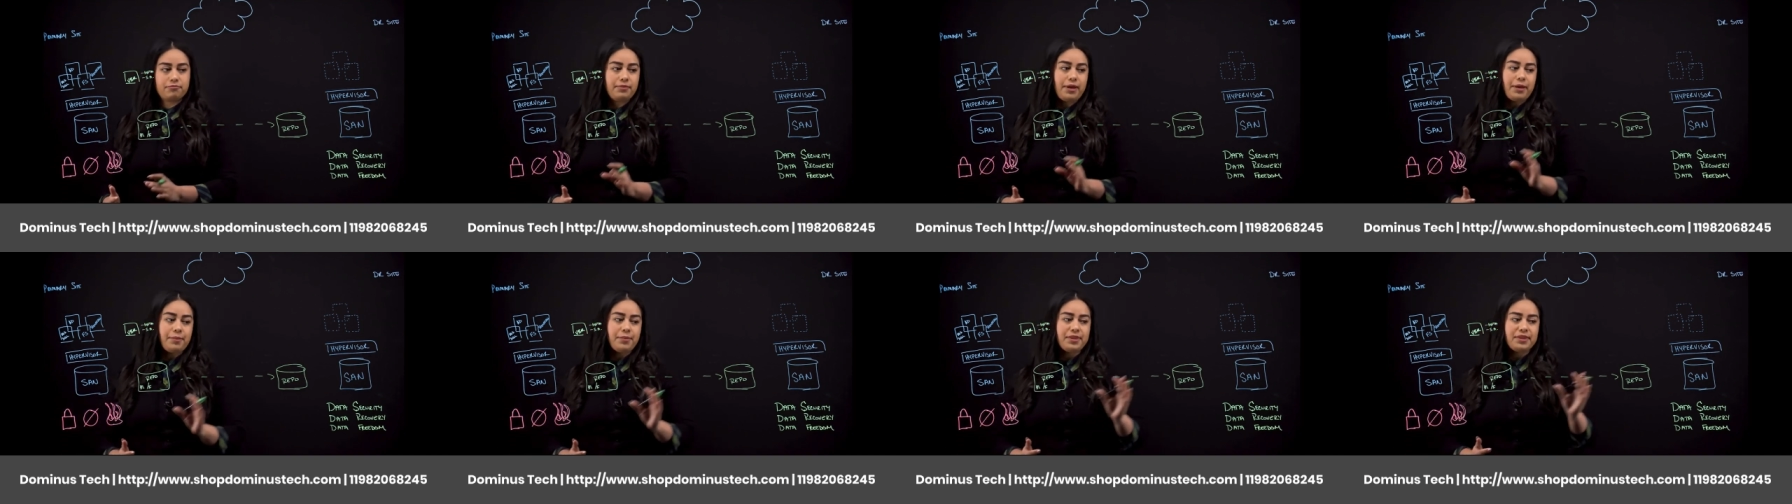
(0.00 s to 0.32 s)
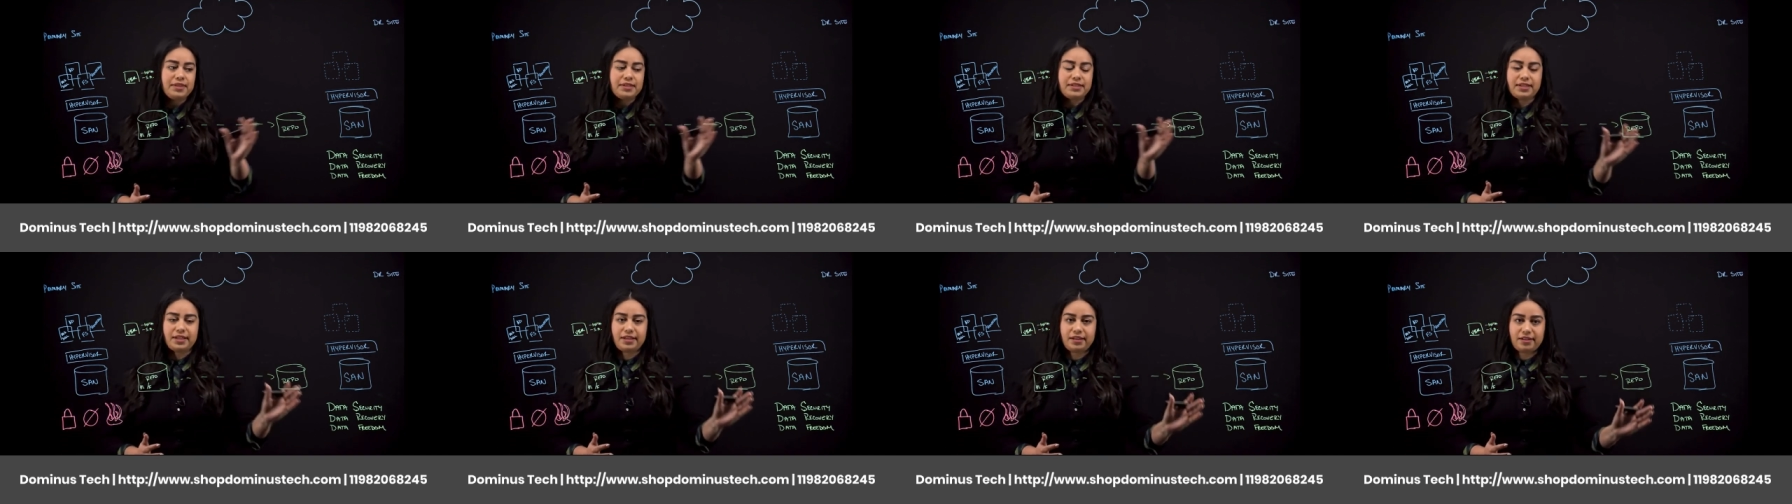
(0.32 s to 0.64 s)
Maybe
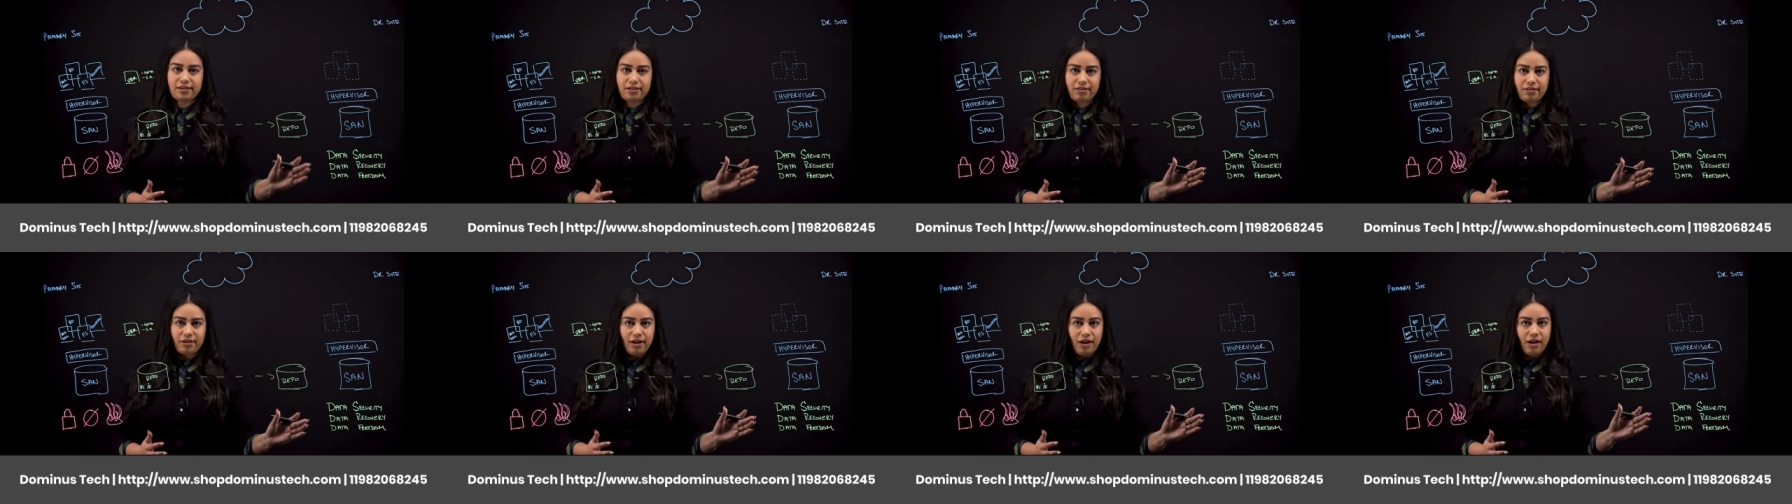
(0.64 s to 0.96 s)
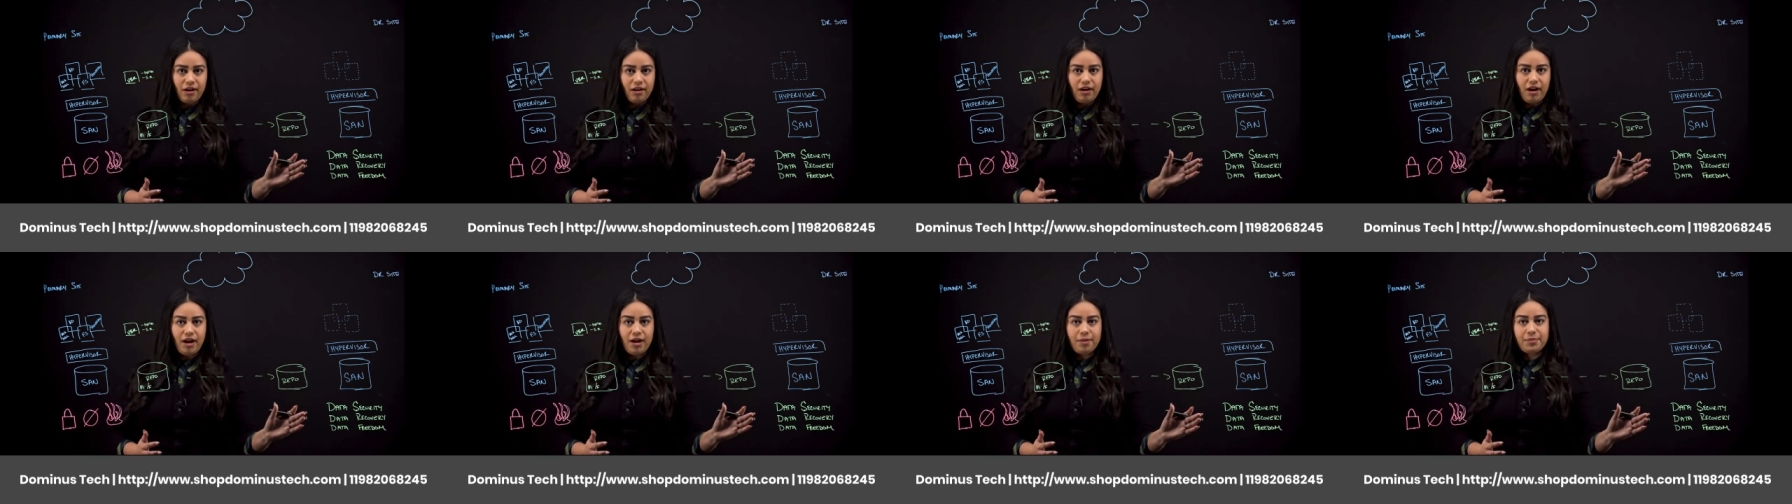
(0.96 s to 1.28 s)
the secondary
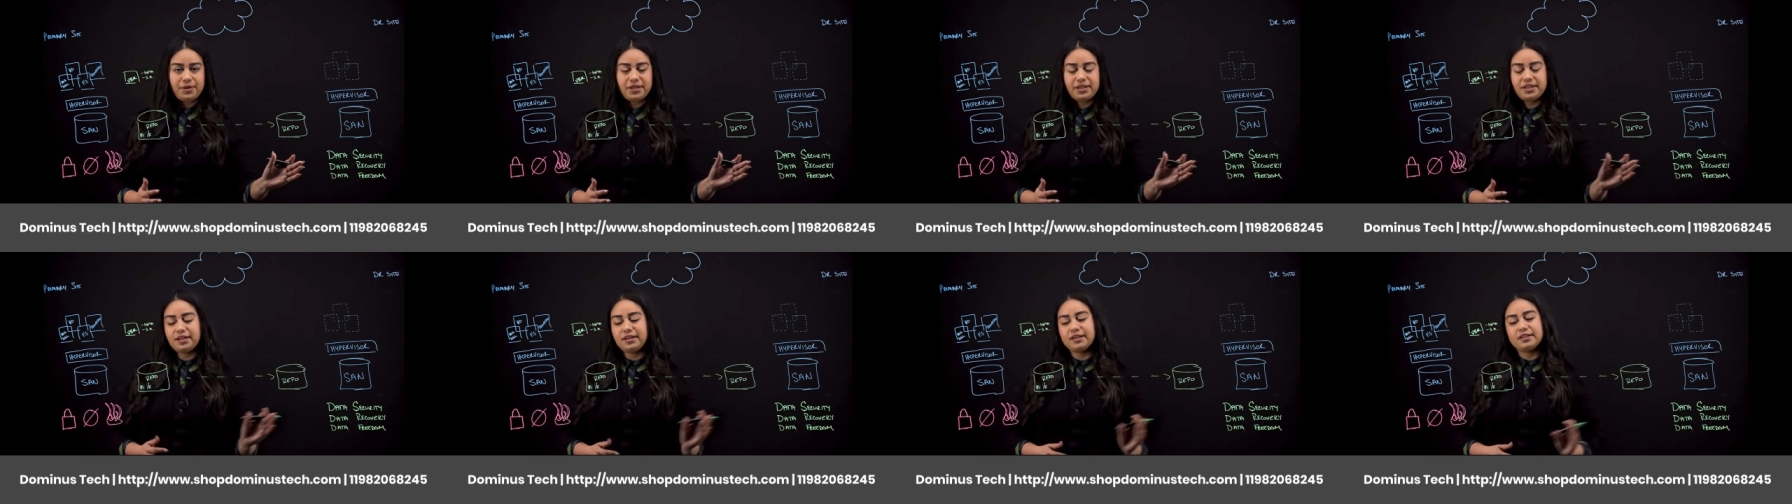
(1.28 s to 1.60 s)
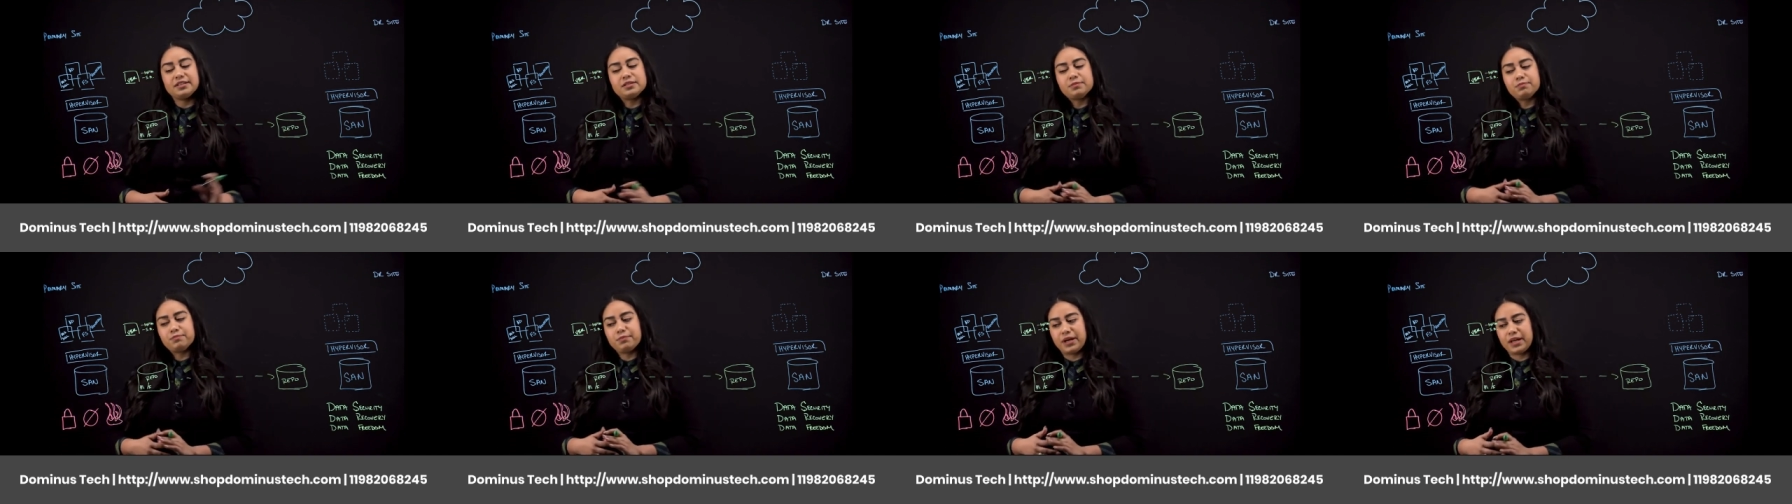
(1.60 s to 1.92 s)
copy
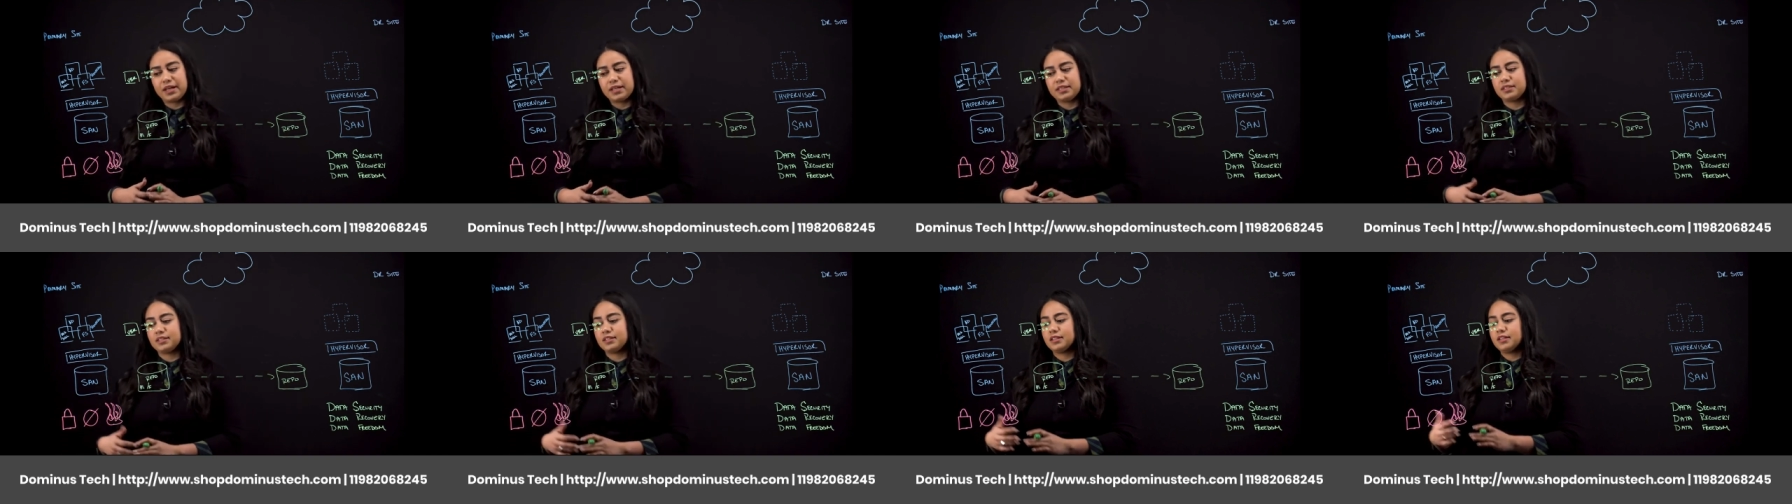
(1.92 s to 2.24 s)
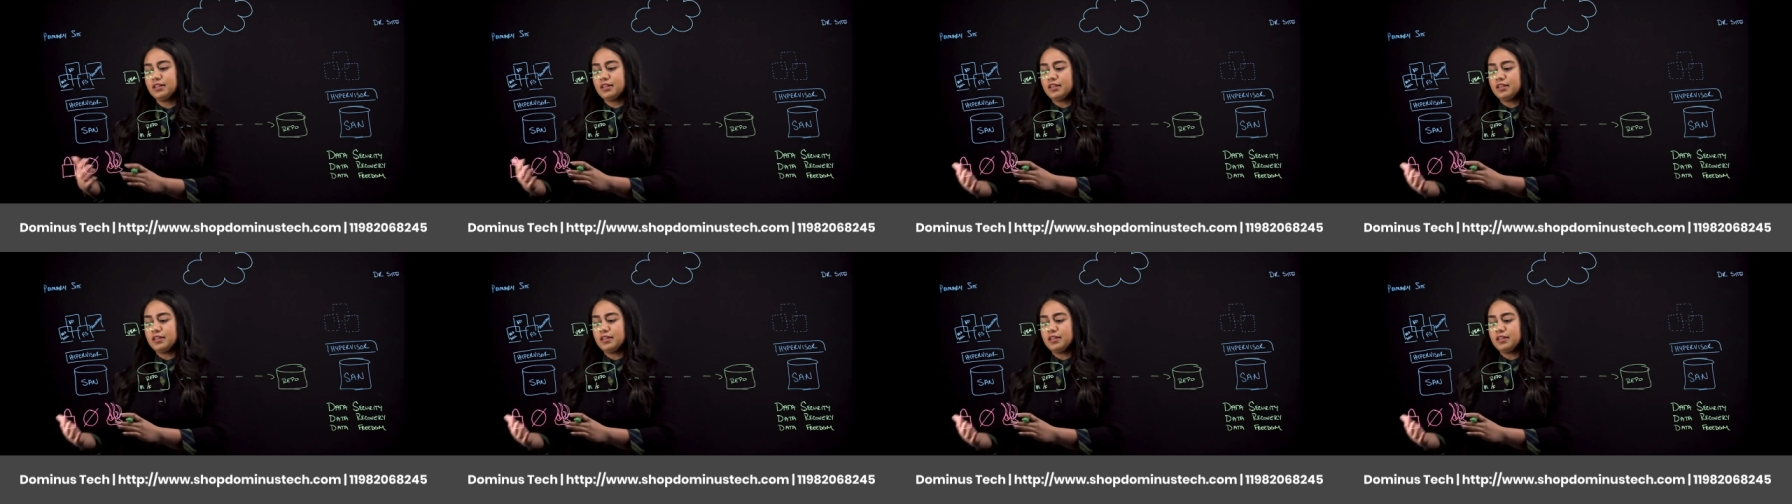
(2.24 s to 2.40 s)
does, but